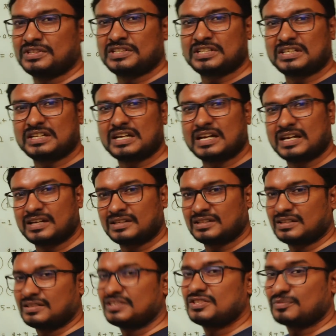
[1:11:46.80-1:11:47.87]
return and
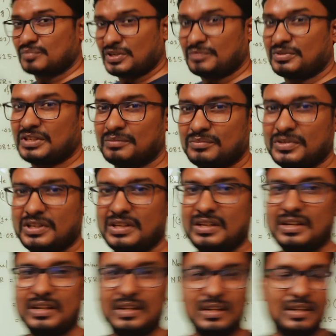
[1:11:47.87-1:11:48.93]
the risk premium,
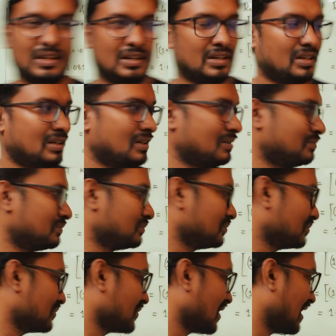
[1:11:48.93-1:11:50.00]

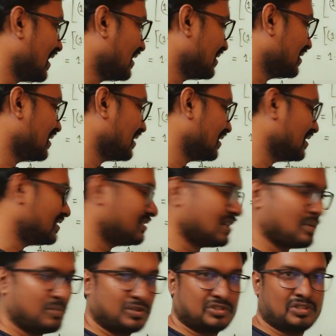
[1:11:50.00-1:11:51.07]
and its
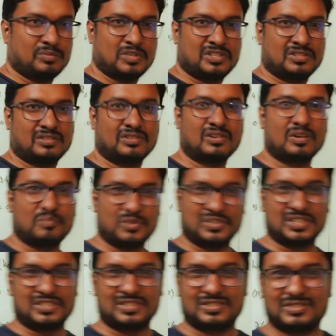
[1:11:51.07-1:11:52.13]
approximation
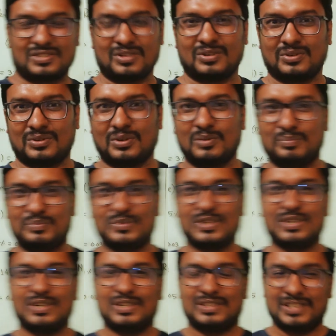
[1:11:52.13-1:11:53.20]
computation. So hope
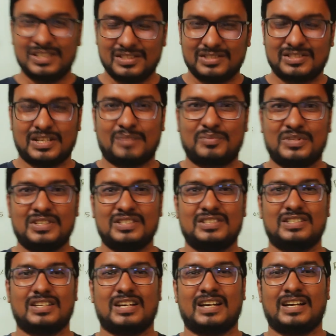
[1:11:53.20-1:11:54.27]
these
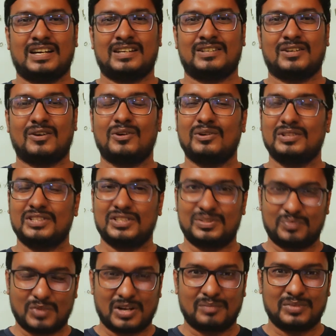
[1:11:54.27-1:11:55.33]
chapters and all these
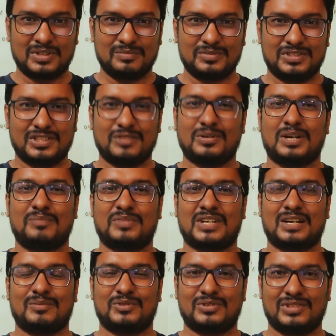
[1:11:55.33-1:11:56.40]
problems you have
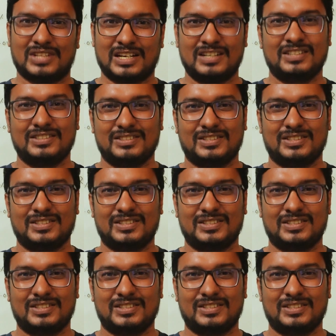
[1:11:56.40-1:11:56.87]
come to learn.